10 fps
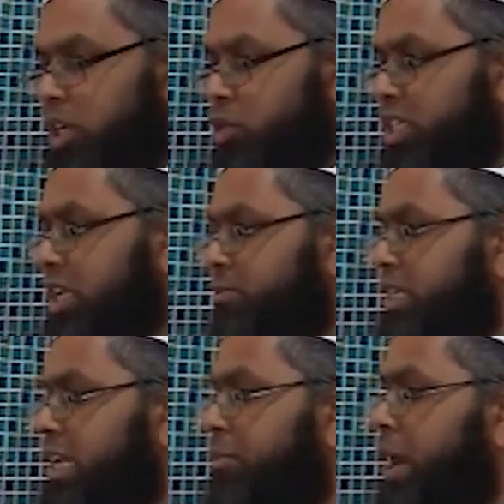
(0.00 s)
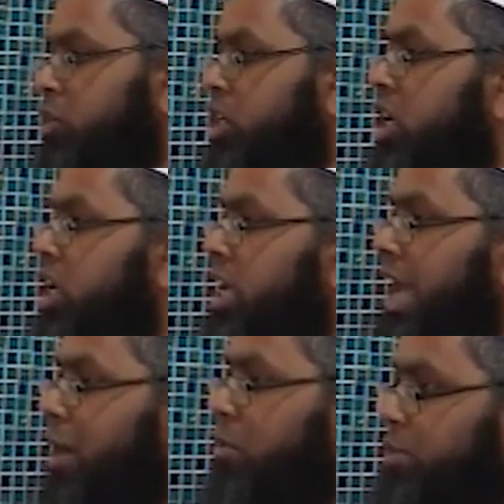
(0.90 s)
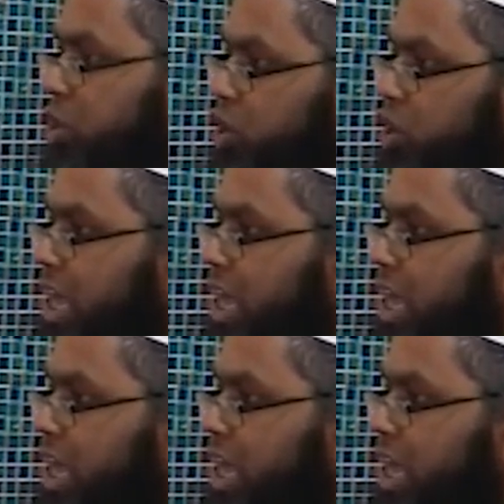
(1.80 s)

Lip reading: Tazul Islam said about our madrasa,